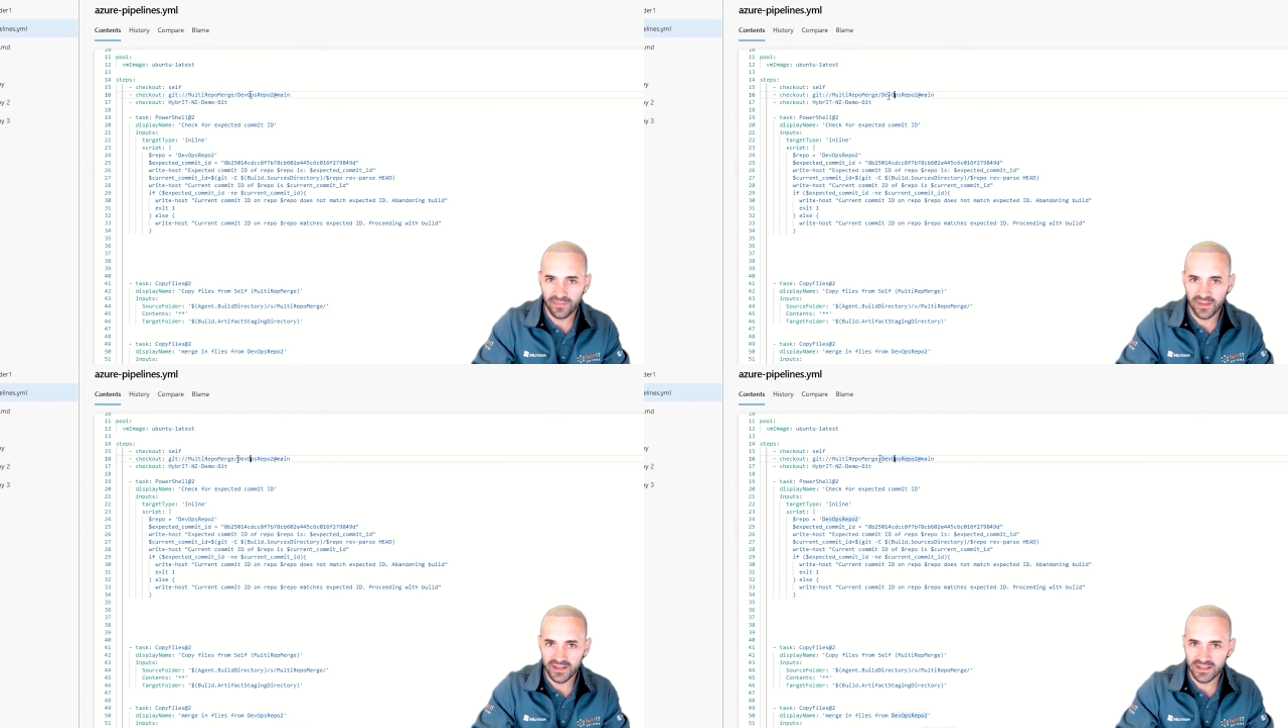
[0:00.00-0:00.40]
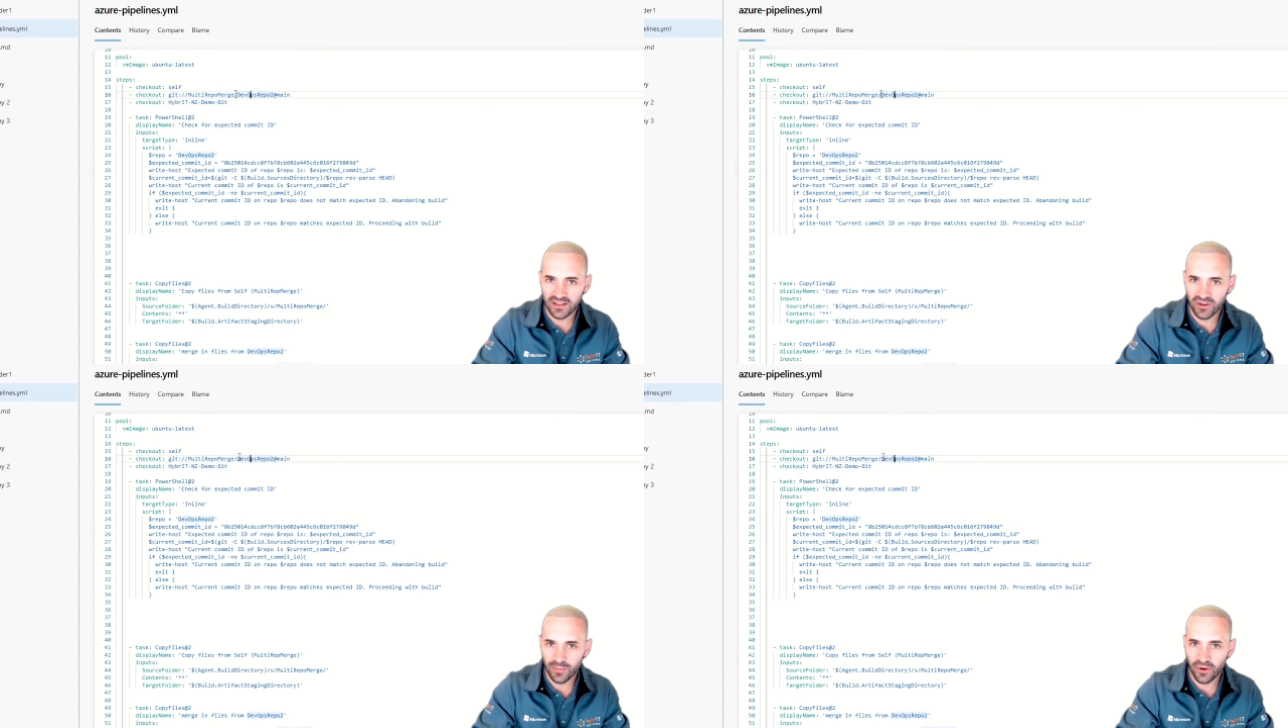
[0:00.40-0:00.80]
And this is
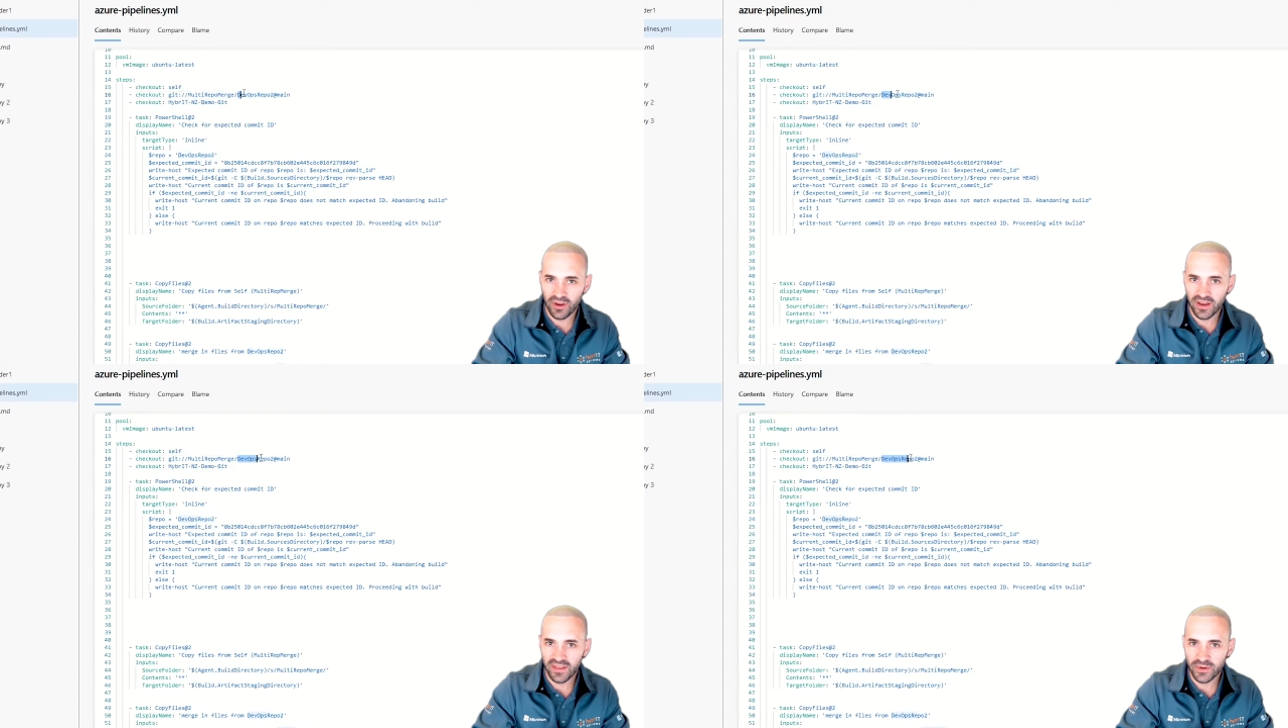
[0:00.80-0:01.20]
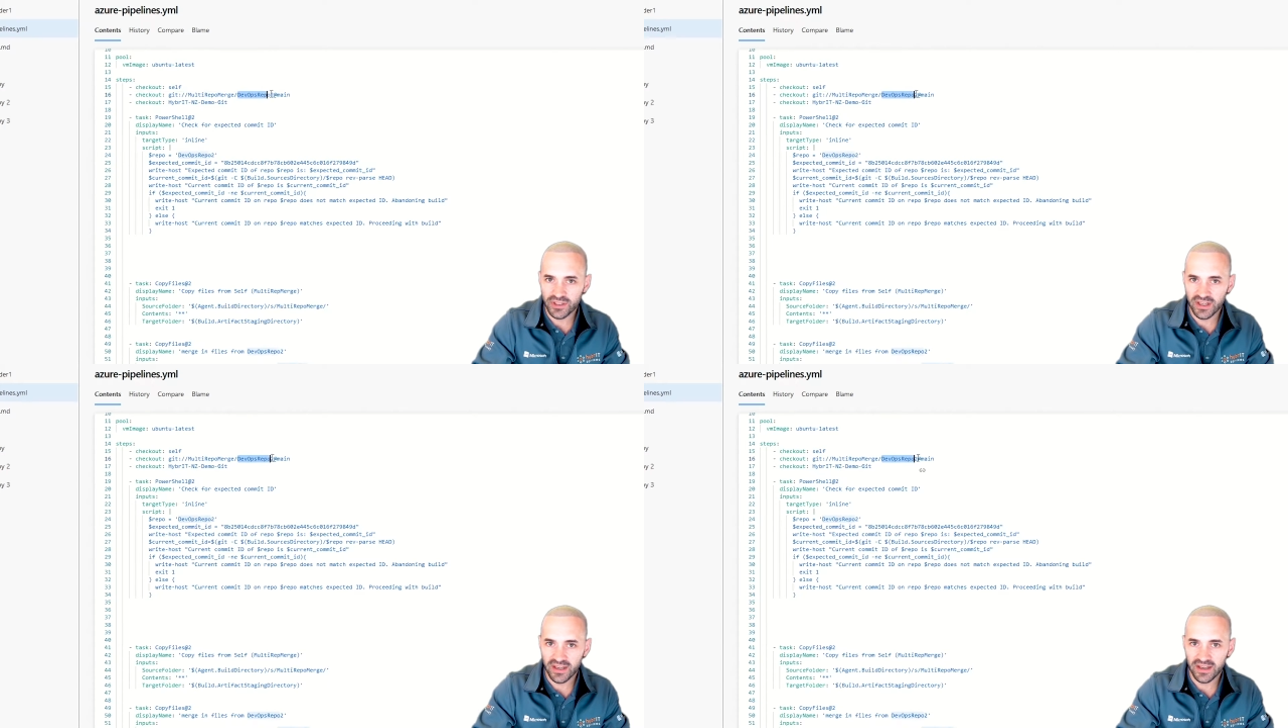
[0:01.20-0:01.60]
the repo here that we're
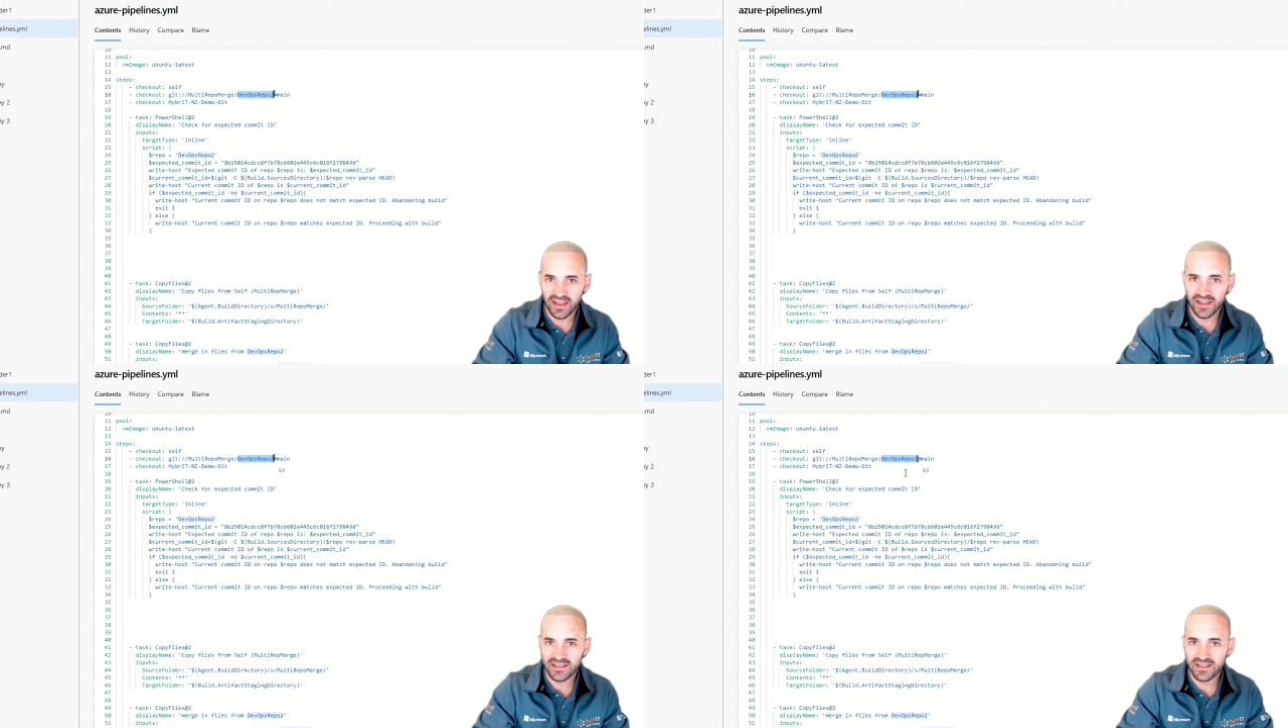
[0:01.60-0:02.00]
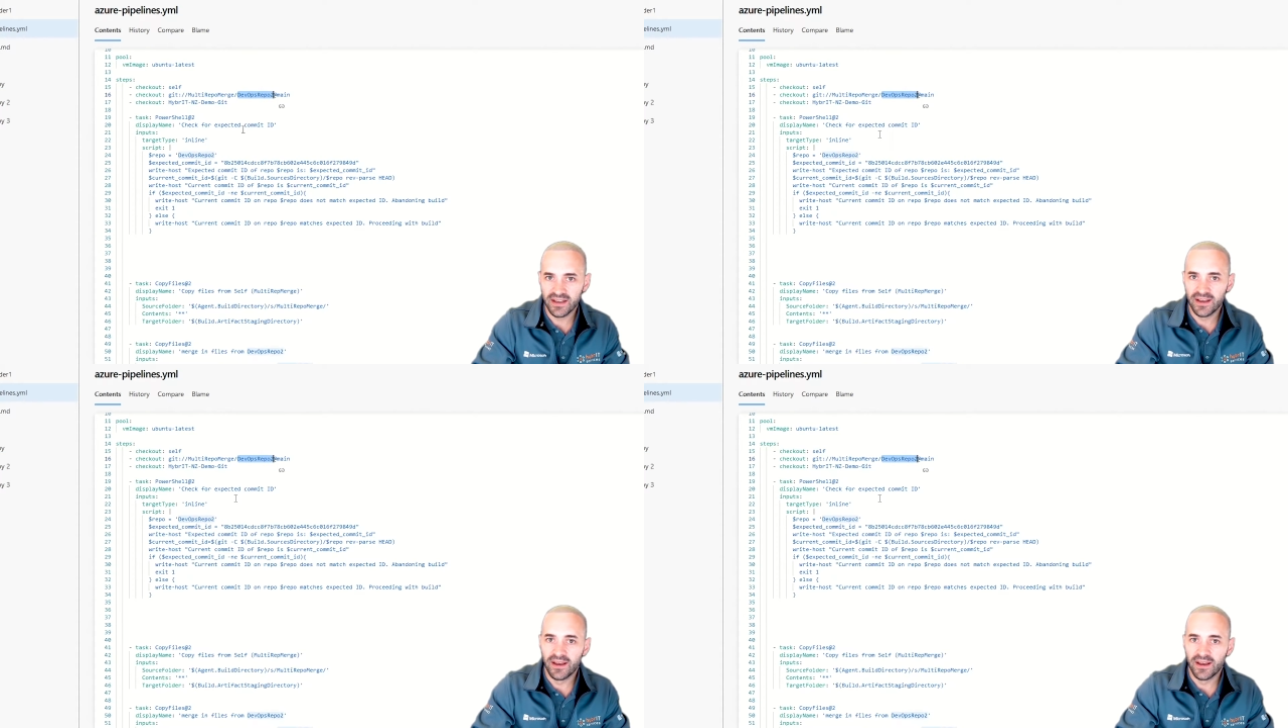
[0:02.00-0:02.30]
checking against.